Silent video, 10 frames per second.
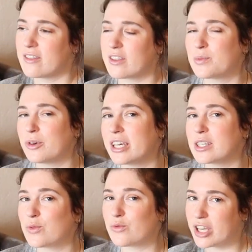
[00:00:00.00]
This book is
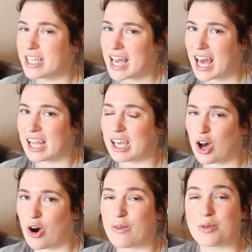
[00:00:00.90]
a retelling
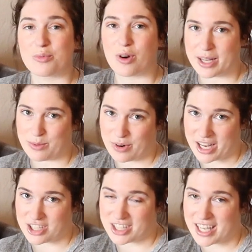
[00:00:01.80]
of Pride and
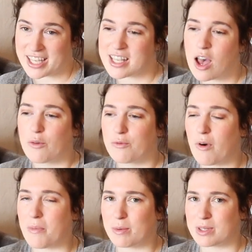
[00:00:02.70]
Prejudice
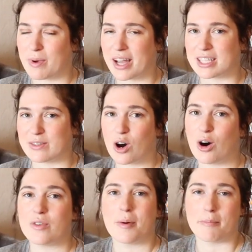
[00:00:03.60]
from the perspective
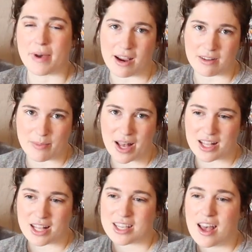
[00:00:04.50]
of Mary
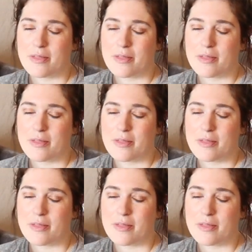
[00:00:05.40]
Bennett,